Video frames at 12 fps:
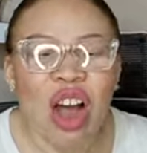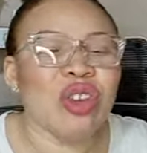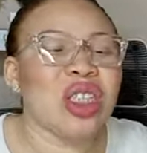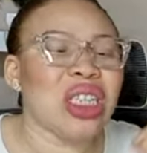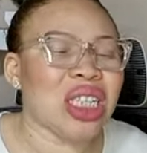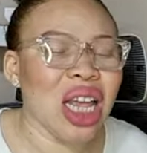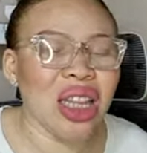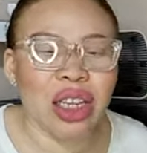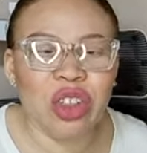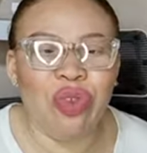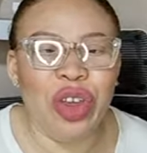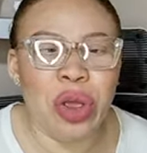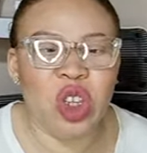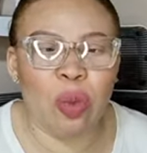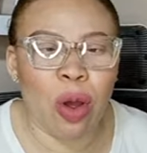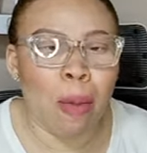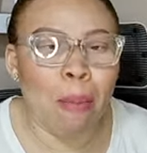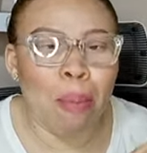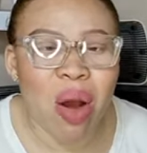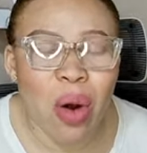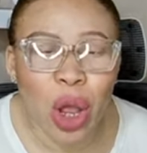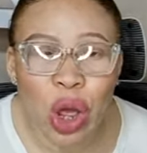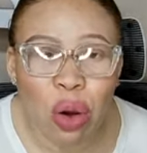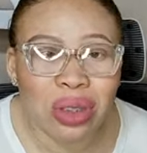I've seen these videos about
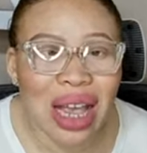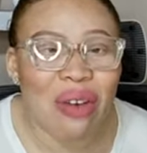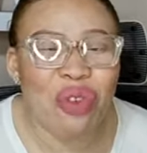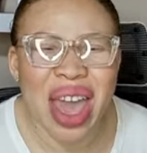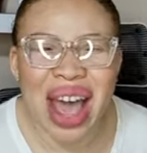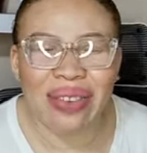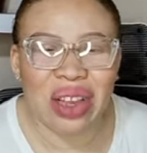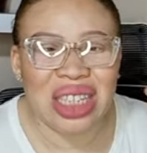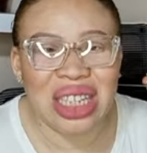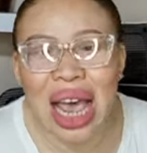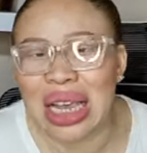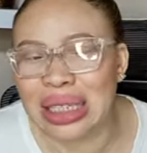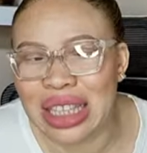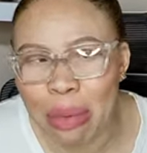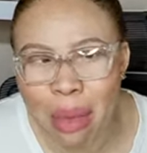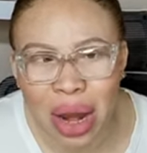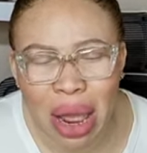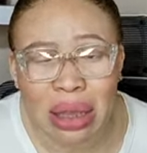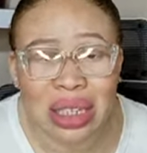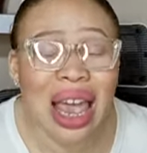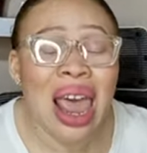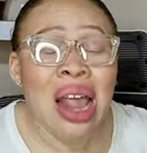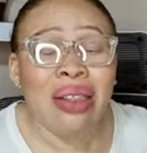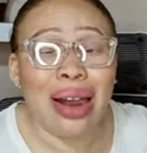miracles. Have you heard the testimonies
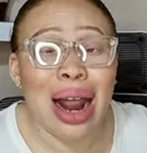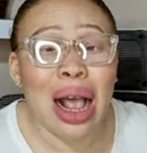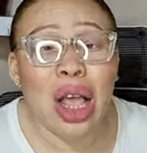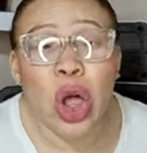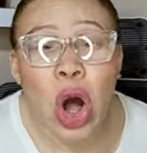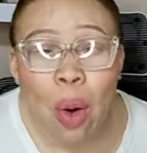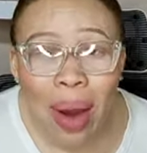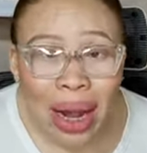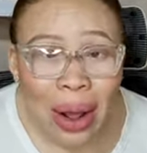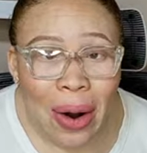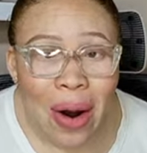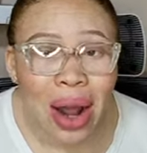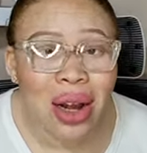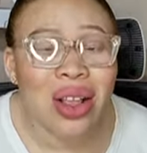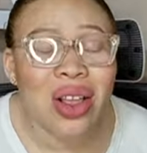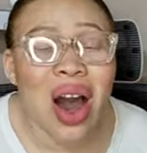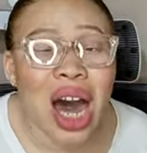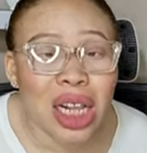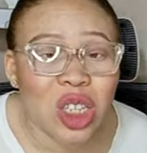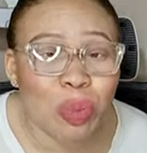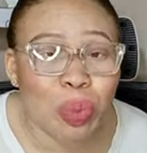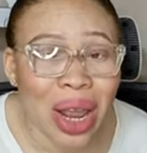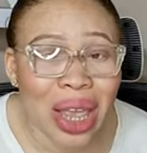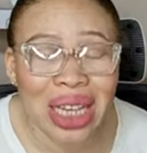that are going on? God is
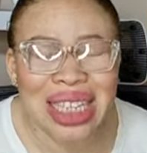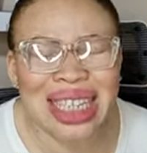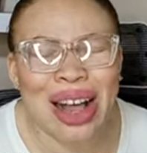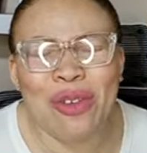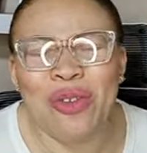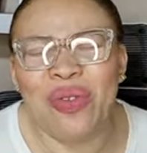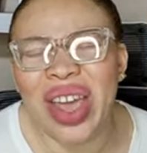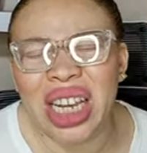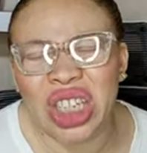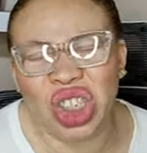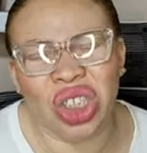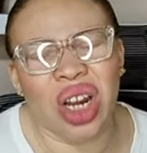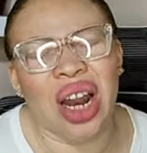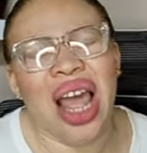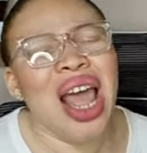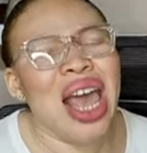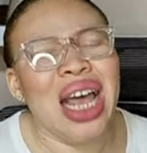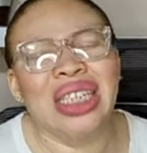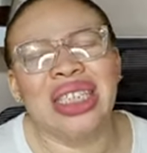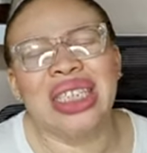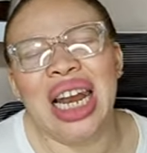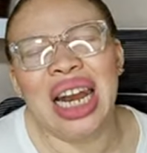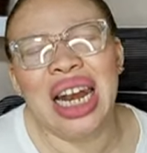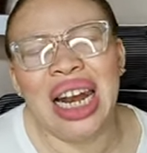bringing salvation and
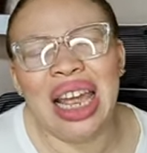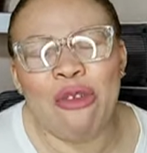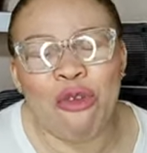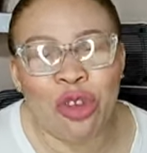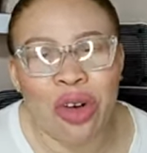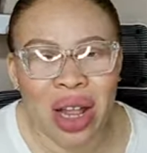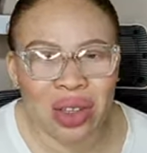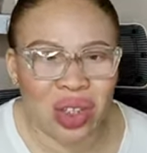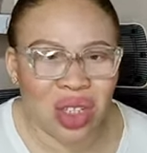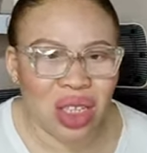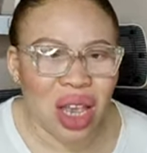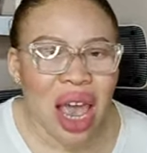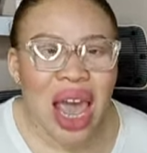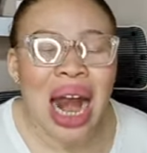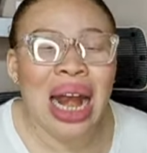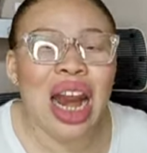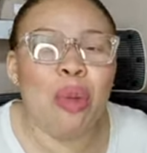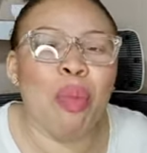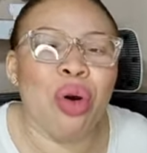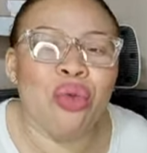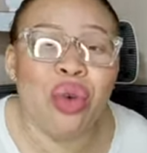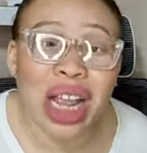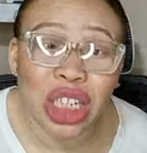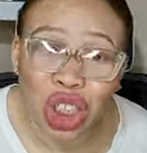deliverance and
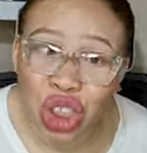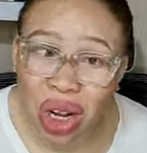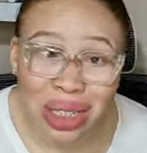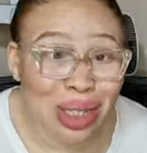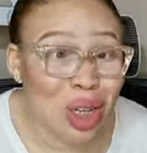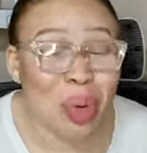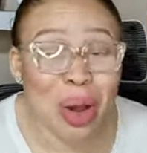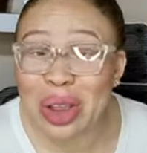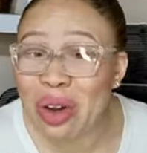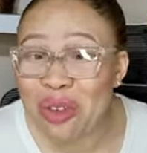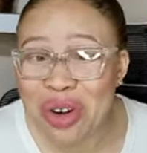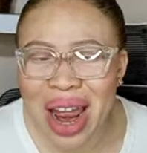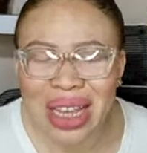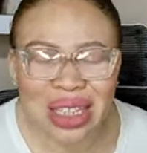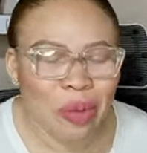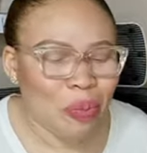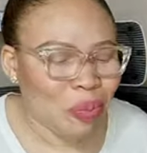liberation to the body of Christ.